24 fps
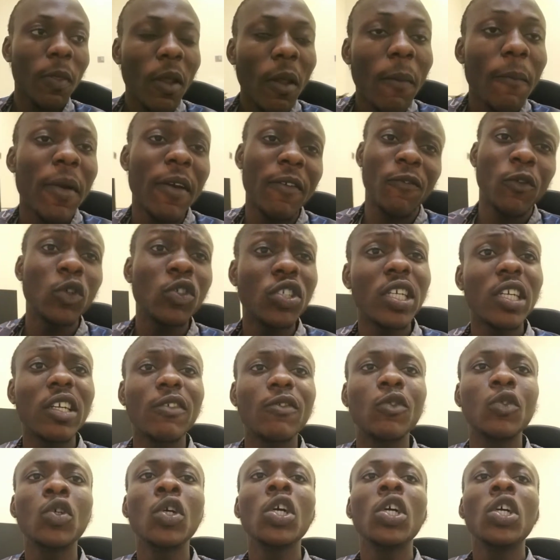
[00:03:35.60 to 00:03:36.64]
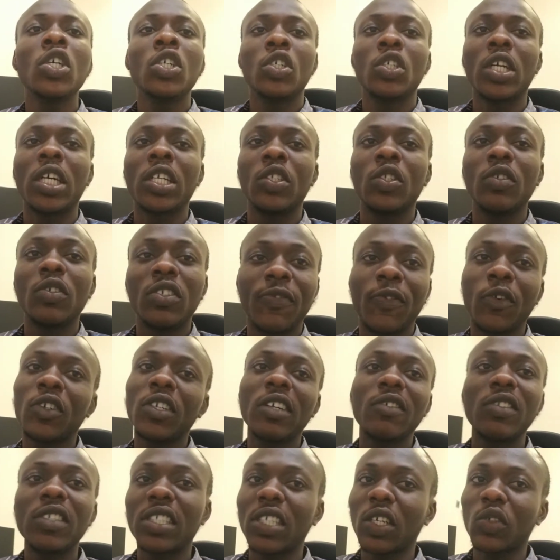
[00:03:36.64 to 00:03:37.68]
By 400 level, you are, it's 400
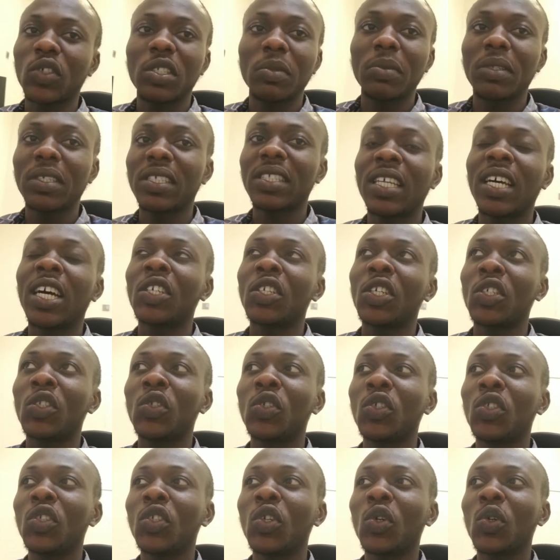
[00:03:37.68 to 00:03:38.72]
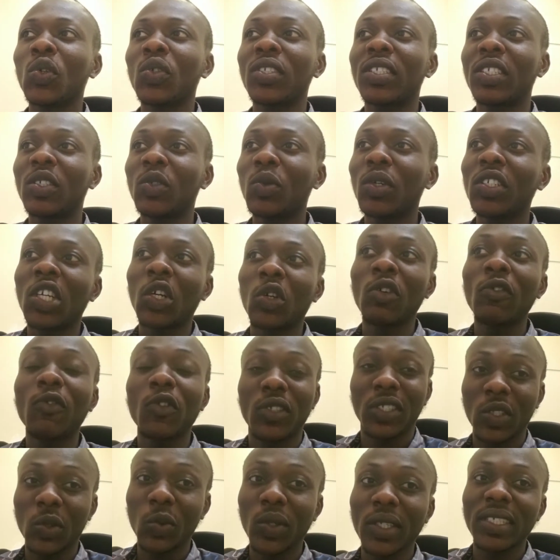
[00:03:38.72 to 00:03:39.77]
level second semester, you are doing your SIWES, you're going for
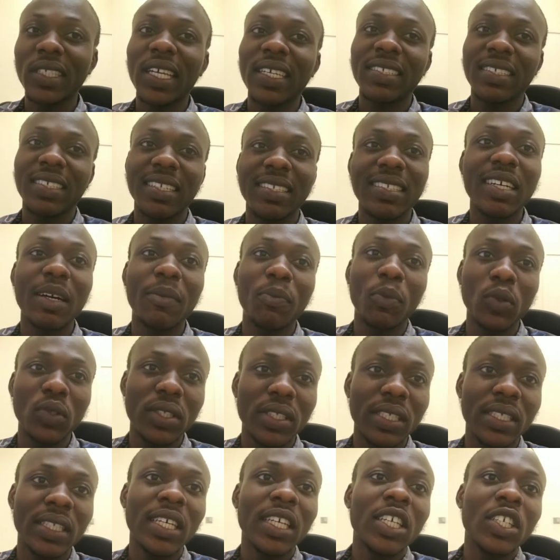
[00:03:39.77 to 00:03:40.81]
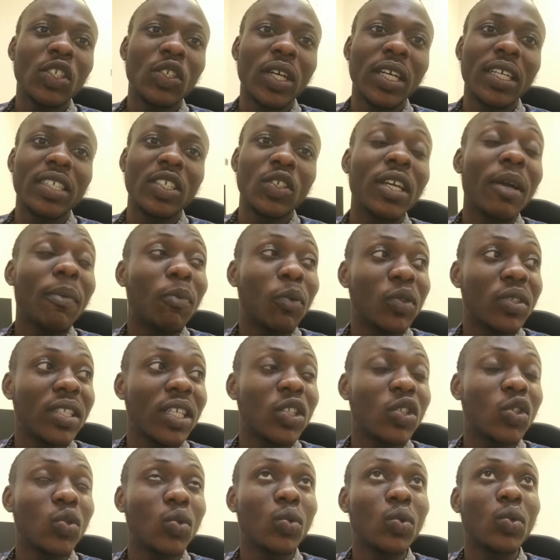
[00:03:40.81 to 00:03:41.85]
SIWES, that's clinical posting. You, are, you get
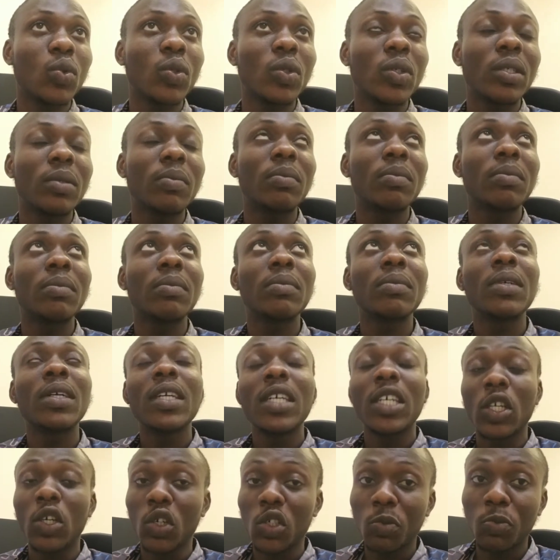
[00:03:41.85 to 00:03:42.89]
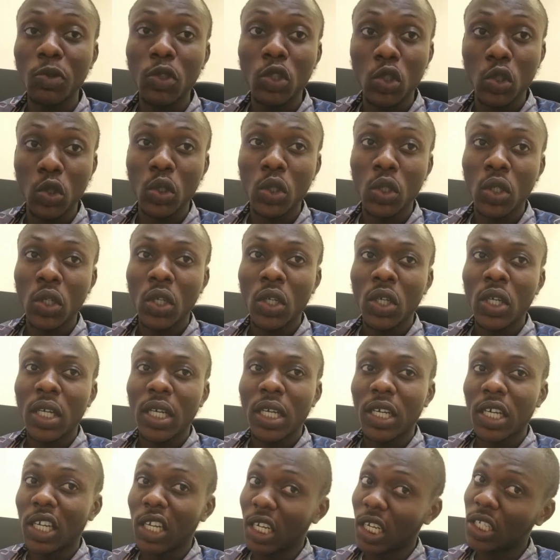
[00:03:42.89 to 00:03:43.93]
posted to um, hospital
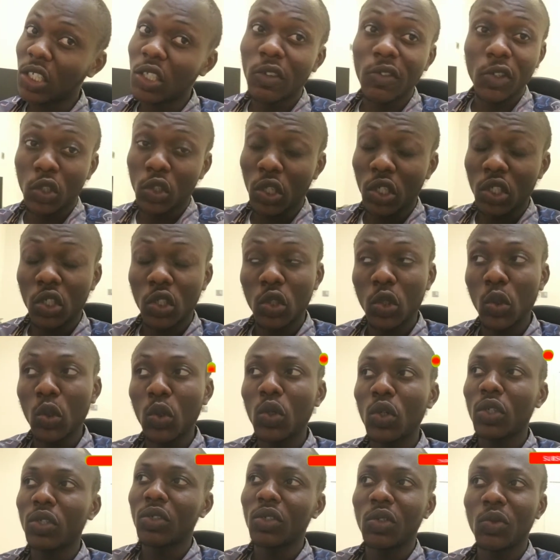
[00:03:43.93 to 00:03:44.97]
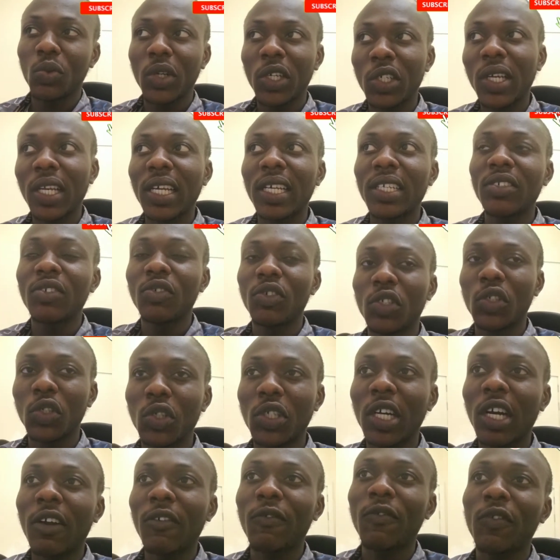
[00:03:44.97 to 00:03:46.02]
any of your choice do where you learn
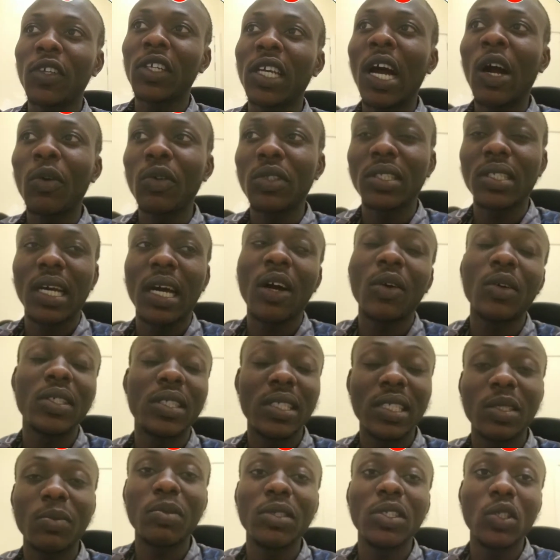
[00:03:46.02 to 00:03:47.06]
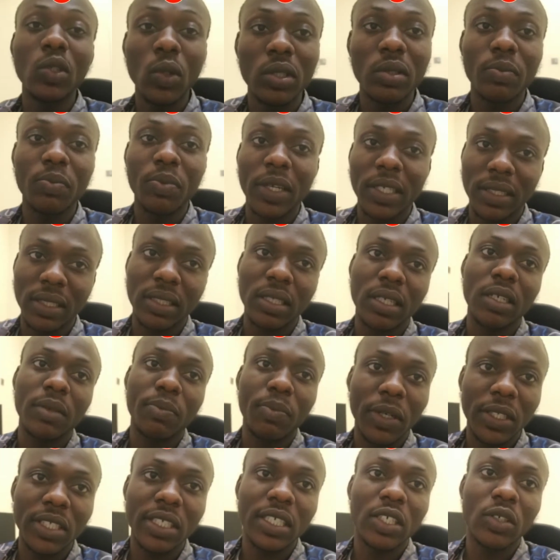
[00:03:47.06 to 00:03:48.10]
radiography how it how it is being done practical
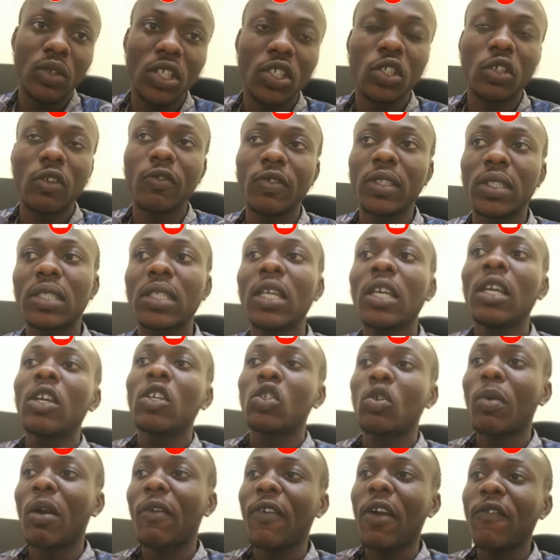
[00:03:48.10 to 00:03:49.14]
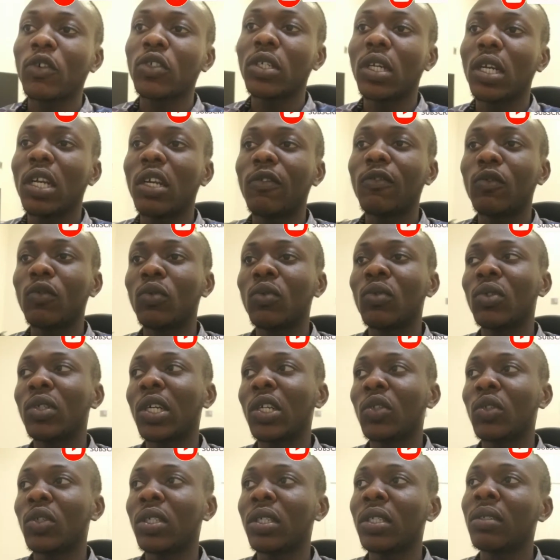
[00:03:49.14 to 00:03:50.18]
practical knowledge of it so by 500 level you are
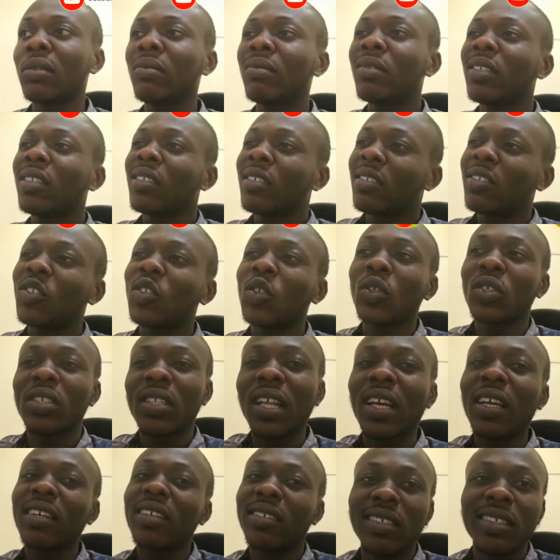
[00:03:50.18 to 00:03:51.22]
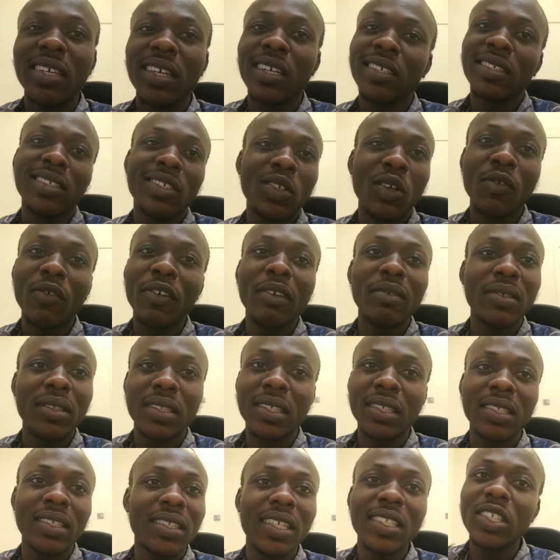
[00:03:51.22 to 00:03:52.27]
doing just like the ending of
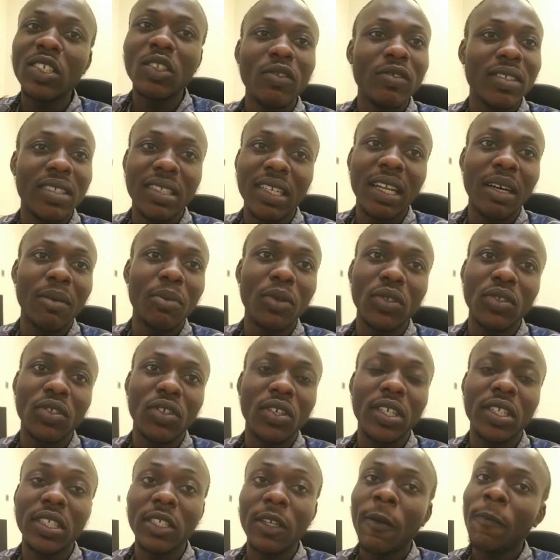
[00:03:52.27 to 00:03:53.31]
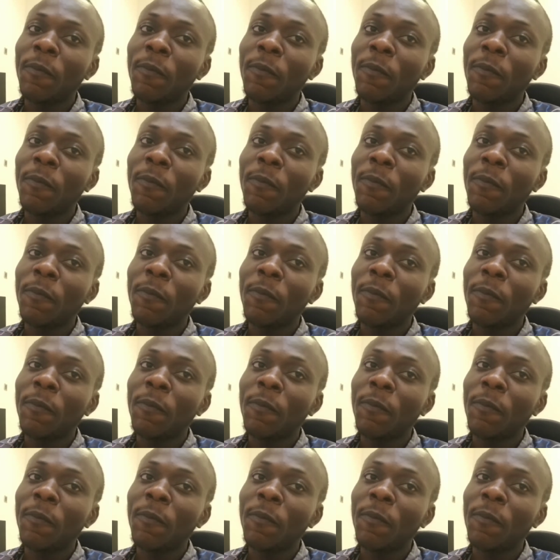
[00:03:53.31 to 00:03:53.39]
everything, the ending of the syllabus already.